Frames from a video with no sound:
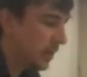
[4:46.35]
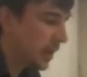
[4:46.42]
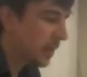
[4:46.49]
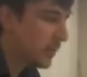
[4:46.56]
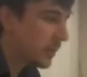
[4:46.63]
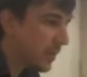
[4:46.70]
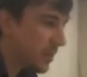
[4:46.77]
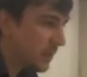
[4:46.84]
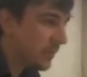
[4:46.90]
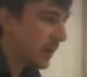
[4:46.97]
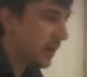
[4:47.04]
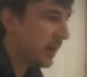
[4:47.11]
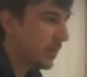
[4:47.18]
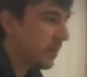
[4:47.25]
A lot of
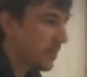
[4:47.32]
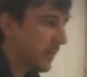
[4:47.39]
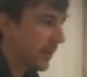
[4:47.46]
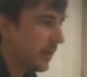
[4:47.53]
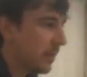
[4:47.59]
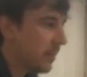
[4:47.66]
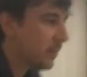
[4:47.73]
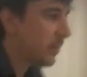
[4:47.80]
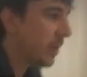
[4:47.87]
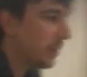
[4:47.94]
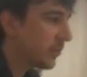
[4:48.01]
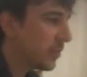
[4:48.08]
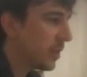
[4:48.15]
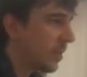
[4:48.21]
Luciferians find
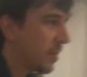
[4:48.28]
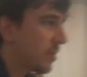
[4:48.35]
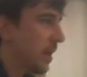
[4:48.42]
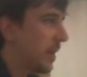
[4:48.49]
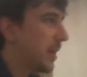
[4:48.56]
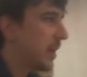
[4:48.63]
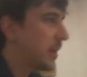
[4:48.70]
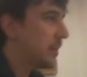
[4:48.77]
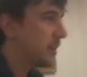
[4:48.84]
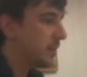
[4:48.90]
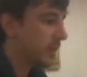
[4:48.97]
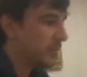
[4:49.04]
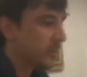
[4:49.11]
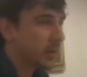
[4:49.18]
inspiration in studying
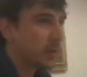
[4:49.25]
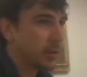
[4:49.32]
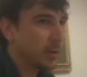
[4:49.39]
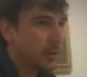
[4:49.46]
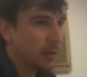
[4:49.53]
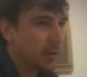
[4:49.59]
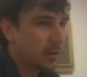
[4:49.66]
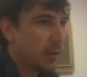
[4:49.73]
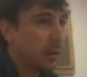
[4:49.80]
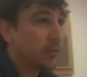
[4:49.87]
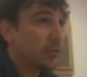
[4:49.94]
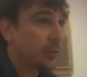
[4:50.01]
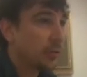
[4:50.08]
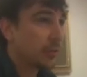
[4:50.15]
different
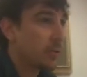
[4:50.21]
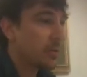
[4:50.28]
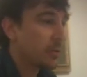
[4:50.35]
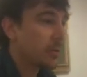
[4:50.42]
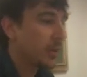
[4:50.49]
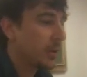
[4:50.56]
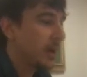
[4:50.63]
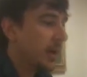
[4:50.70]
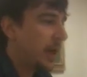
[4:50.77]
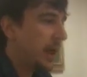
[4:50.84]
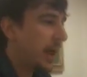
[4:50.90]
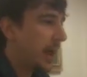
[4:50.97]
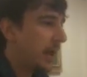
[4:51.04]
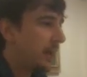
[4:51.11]
cultures
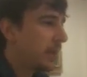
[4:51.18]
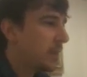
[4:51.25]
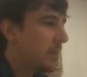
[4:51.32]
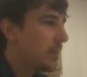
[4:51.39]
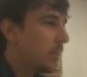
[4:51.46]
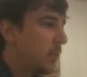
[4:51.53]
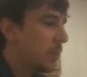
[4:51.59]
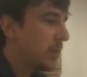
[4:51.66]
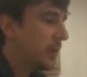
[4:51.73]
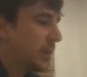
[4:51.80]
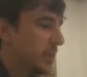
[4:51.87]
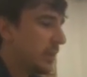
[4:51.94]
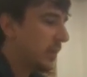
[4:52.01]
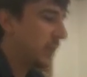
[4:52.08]
and
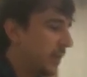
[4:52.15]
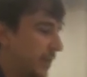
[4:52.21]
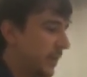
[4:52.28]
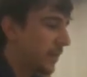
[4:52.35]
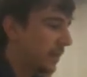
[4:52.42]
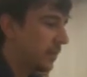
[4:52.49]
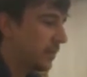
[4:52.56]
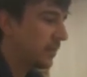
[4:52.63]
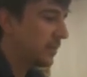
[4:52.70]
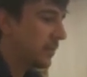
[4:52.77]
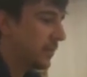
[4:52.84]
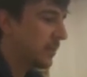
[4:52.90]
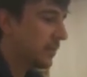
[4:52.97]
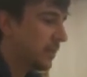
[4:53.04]
exploring the
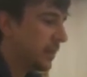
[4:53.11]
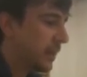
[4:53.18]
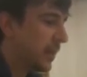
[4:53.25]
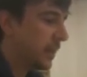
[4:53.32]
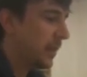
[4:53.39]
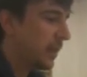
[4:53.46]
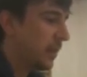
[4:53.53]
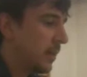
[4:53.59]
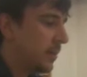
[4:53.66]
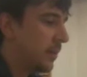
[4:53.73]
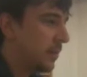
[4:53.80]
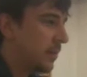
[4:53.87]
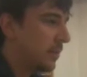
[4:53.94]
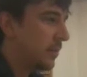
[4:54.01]
the
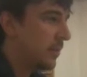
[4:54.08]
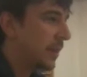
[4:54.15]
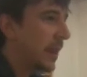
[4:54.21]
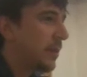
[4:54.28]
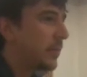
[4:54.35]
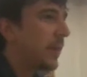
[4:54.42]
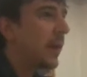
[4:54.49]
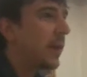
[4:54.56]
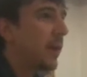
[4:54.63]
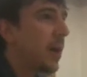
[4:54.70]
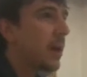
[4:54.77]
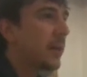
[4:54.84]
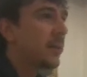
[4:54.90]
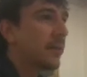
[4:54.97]
light bearer
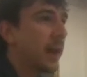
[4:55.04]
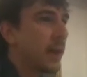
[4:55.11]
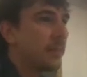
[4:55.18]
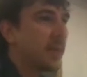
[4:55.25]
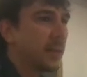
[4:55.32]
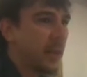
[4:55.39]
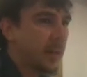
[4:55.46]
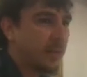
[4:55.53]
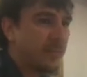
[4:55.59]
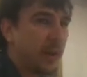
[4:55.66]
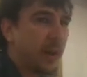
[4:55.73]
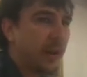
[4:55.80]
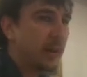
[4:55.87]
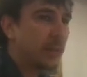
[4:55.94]
archetype that they
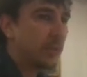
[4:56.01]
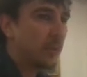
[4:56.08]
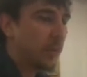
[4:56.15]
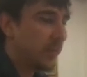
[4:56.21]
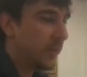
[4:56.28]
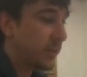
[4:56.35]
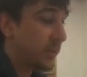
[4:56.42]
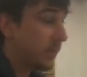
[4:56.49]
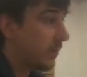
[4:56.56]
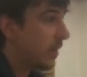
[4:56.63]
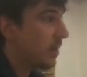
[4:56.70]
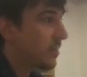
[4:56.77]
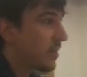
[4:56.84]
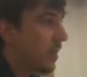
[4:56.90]
find within the
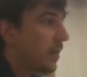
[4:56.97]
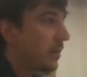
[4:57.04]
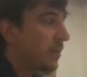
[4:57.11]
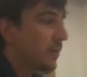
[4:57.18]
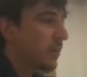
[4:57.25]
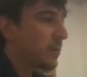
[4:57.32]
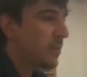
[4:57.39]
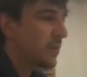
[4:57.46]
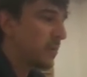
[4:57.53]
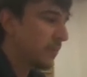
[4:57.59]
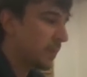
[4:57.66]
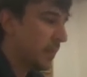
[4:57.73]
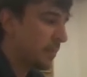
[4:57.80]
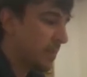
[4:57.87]
various characters. And
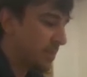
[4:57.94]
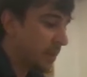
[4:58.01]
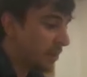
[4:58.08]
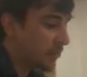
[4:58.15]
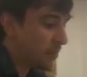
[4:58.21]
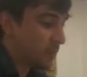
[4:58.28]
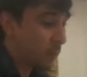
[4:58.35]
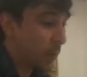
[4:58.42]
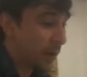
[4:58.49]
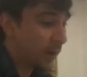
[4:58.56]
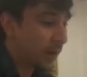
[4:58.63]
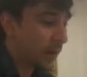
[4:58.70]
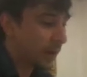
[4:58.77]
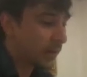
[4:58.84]
sometimes it's not just one
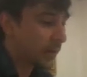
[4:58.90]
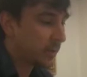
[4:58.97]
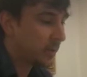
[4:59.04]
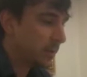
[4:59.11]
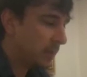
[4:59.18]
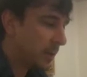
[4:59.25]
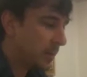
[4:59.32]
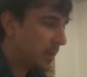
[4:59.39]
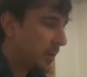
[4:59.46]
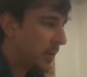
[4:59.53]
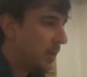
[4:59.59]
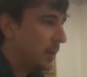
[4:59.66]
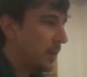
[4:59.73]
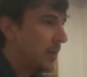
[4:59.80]
character, but maybe
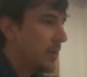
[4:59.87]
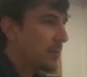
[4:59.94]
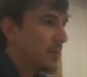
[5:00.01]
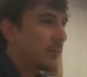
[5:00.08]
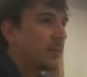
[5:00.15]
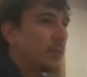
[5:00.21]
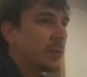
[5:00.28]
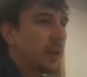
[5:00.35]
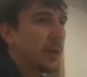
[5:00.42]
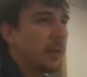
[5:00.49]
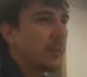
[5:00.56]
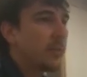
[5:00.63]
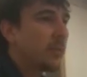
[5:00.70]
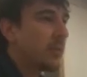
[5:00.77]
several
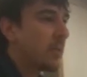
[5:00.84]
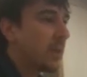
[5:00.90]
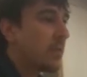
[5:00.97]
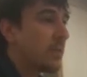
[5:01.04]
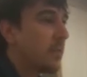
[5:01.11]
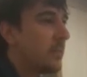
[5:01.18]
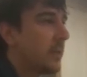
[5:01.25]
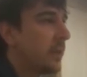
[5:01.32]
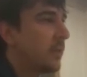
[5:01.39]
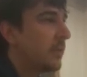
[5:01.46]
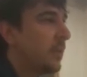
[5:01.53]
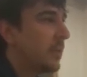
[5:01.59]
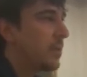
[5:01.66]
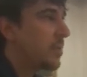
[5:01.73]
characters exhibit
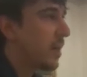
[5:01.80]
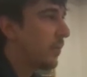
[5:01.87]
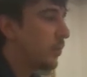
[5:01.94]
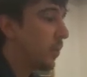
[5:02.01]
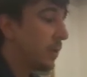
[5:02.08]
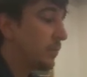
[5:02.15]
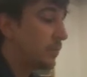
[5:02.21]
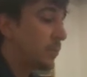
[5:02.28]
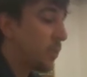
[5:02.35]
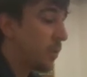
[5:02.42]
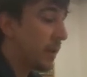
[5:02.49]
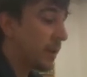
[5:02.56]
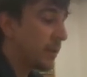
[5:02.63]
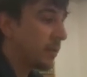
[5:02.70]
this at one
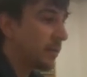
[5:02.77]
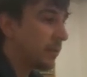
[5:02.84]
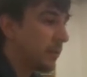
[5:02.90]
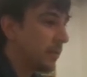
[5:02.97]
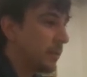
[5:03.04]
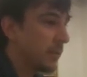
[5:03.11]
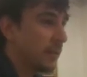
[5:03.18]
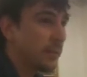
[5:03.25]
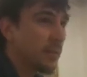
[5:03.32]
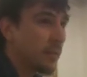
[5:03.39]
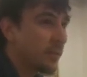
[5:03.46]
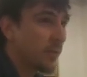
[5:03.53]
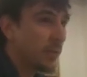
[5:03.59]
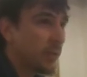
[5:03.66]
point in the
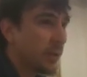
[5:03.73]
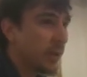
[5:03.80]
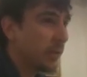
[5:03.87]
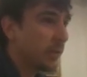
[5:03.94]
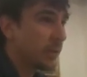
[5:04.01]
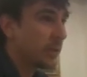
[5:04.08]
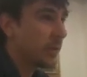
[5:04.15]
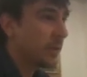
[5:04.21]
story, or